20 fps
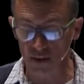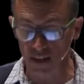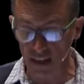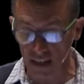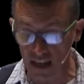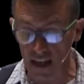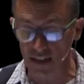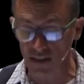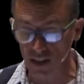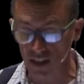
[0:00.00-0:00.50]
and
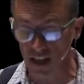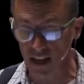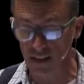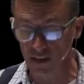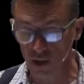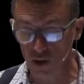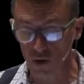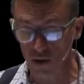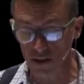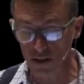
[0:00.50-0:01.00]
yes,
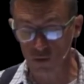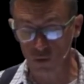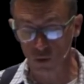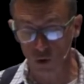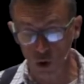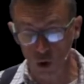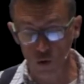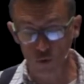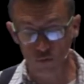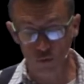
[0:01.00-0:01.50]
God's grace
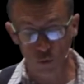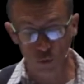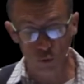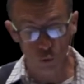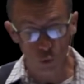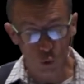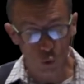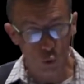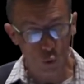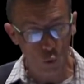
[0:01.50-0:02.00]
will
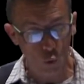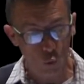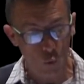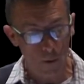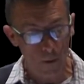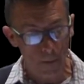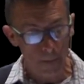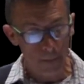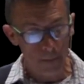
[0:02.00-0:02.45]
overrule,